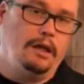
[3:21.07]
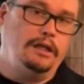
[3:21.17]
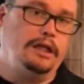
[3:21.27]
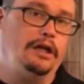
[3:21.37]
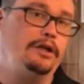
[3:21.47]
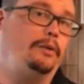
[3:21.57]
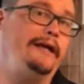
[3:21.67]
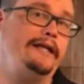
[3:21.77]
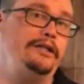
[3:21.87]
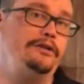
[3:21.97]
The other
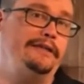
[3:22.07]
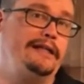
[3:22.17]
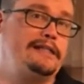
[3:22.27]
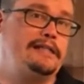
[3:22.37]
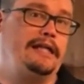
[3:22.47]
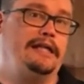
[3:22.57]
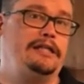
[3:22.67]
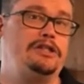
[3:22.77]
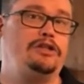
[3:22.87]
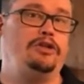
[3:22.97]
way to do this
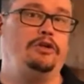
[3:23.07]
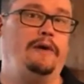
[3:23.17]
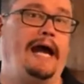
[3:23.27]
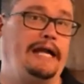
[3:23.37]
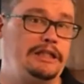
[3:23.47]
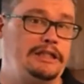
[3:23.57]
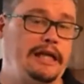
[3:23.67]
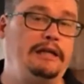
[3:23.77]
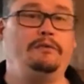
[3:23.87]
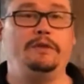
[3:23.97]
is to agitate,